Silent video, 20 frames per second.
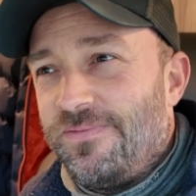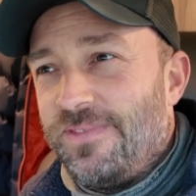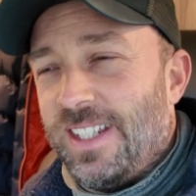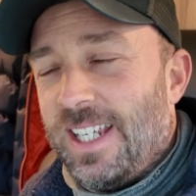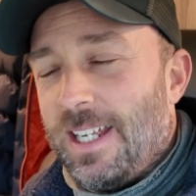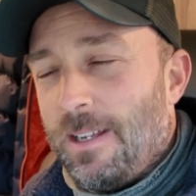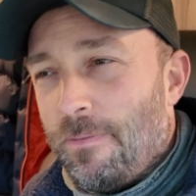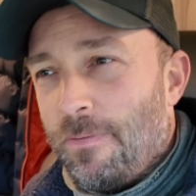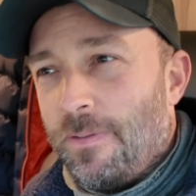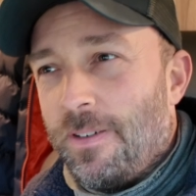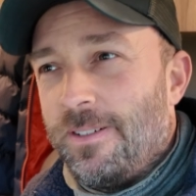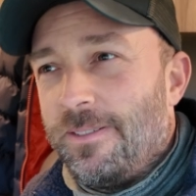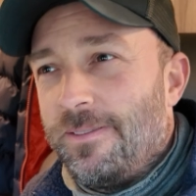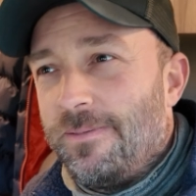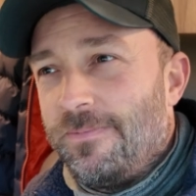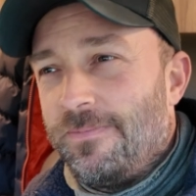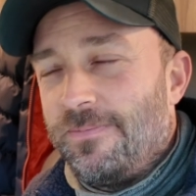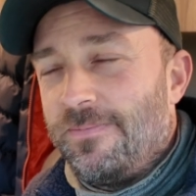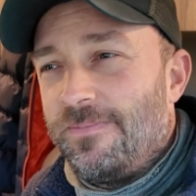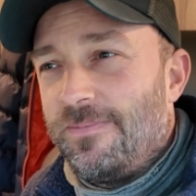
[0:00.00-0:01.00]
Live,
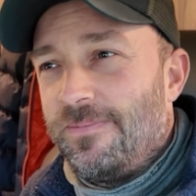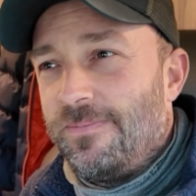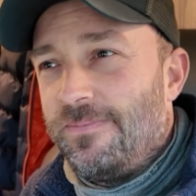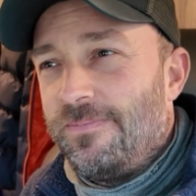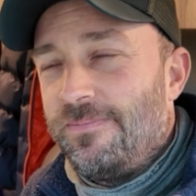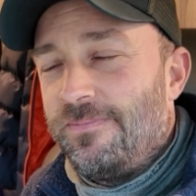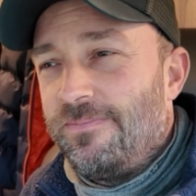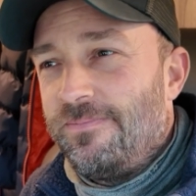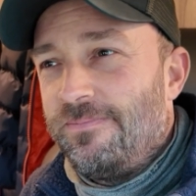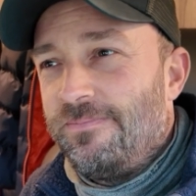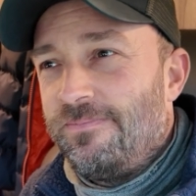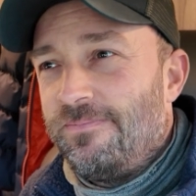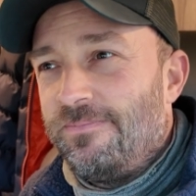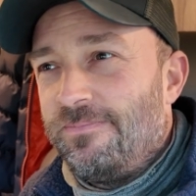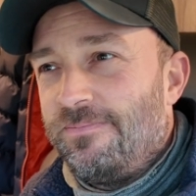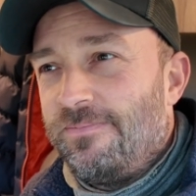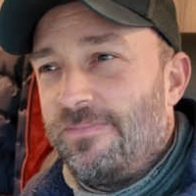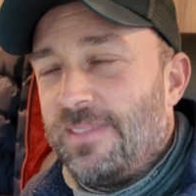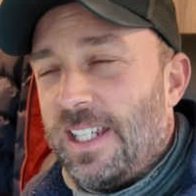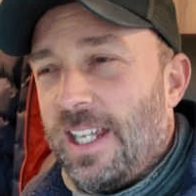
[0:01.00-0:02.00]

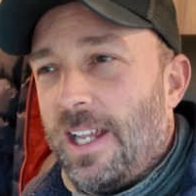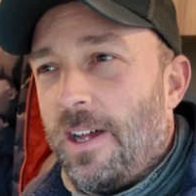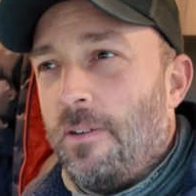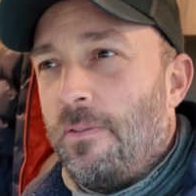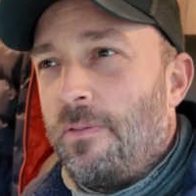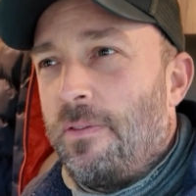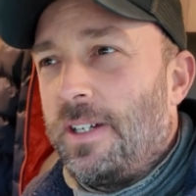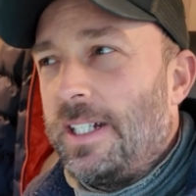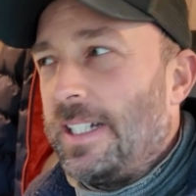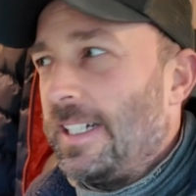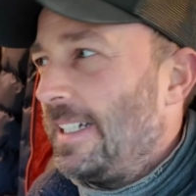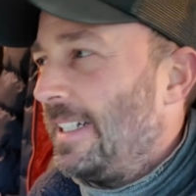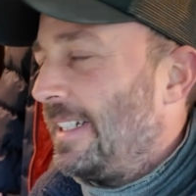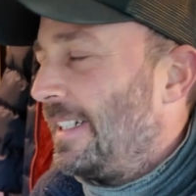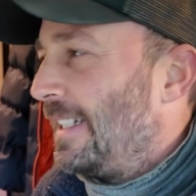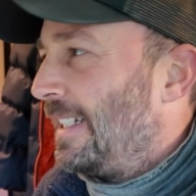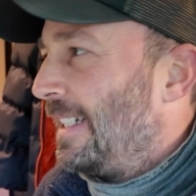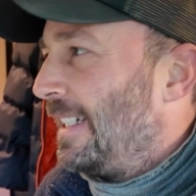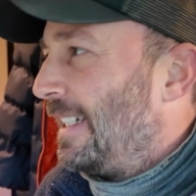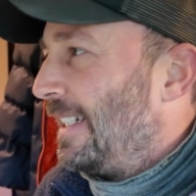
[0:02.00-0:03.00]
love,
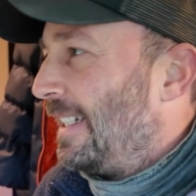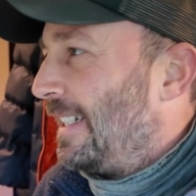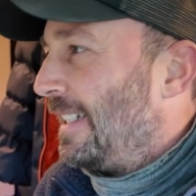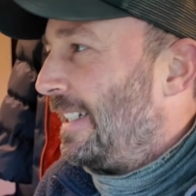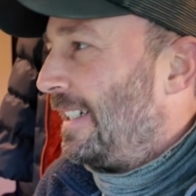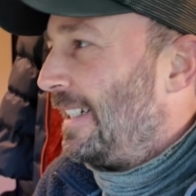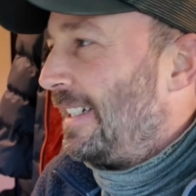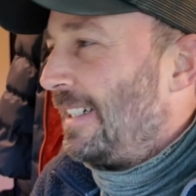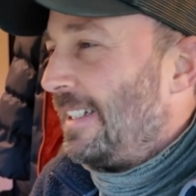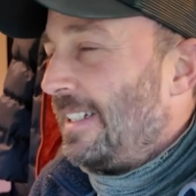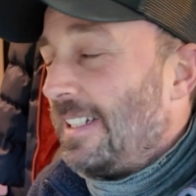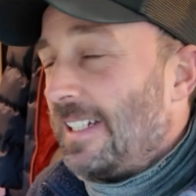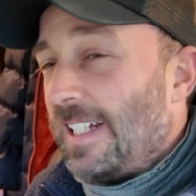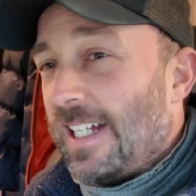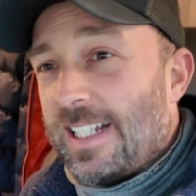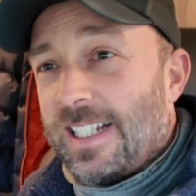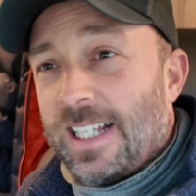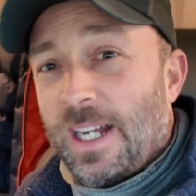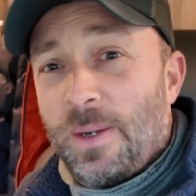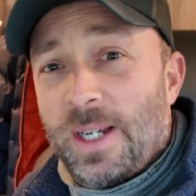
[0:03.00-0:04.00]

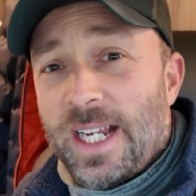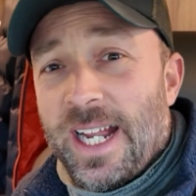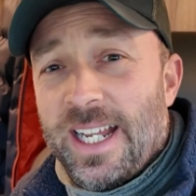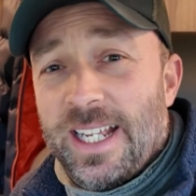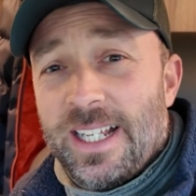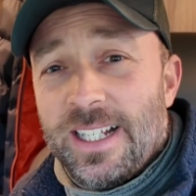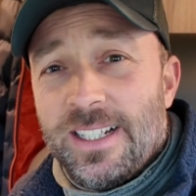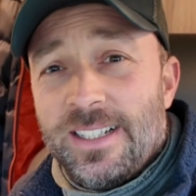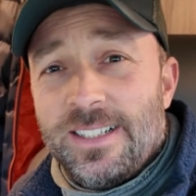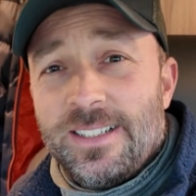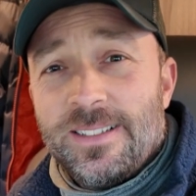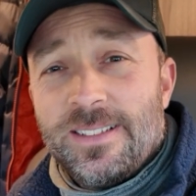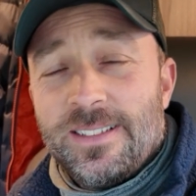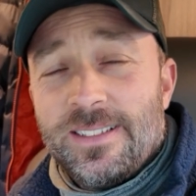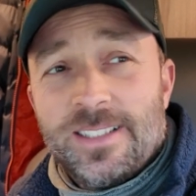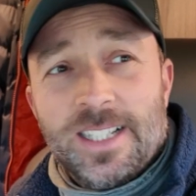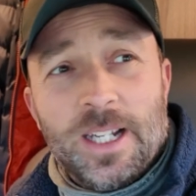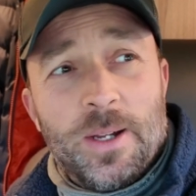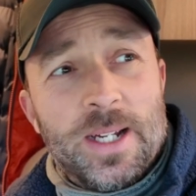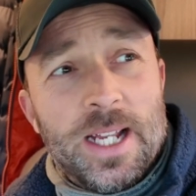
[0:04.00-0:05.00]
and go and get it.
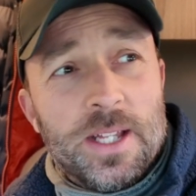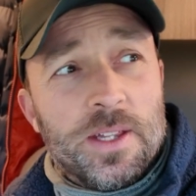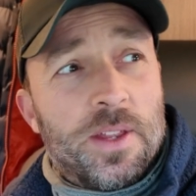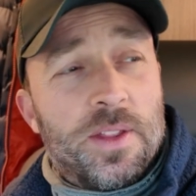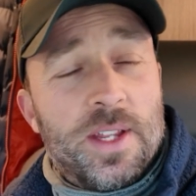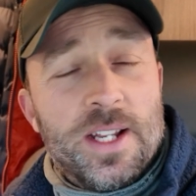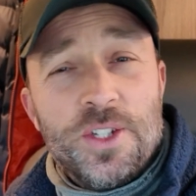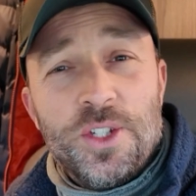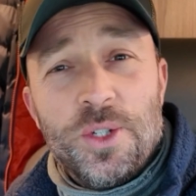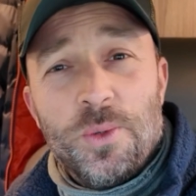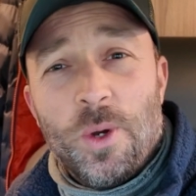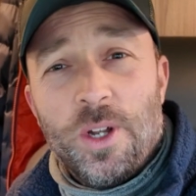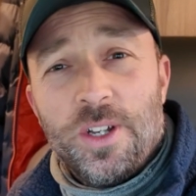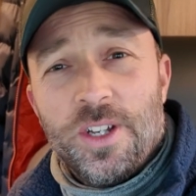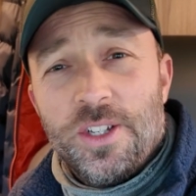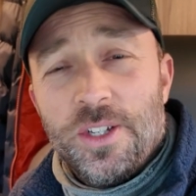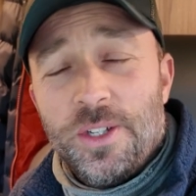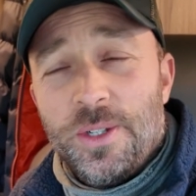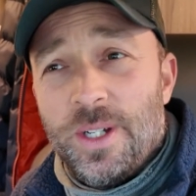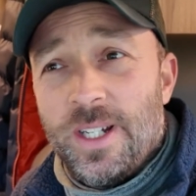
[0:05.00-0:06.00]
Go and get the things you
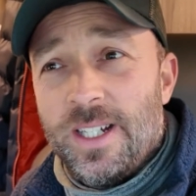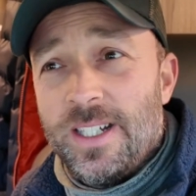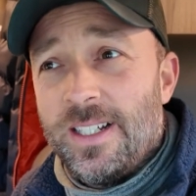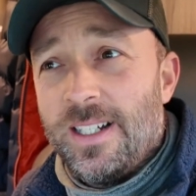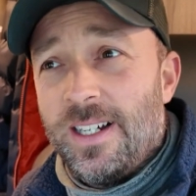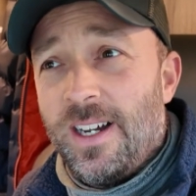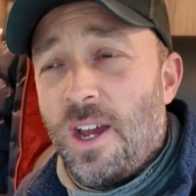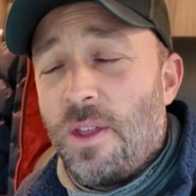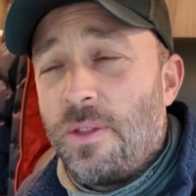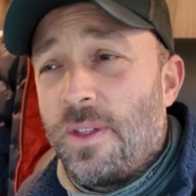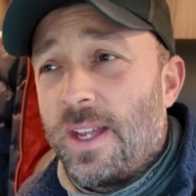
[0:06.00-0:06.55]
want to do, I